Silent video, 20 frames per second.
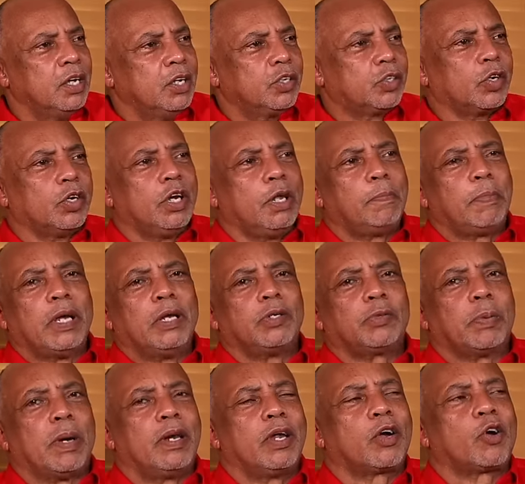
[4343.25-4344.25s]
So it
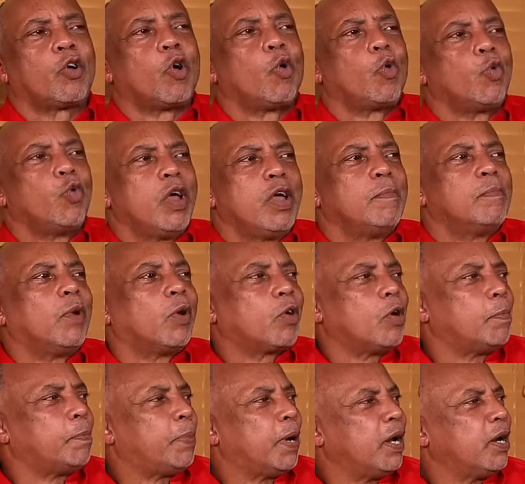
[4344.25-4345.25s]
depends on the crowd where him buck up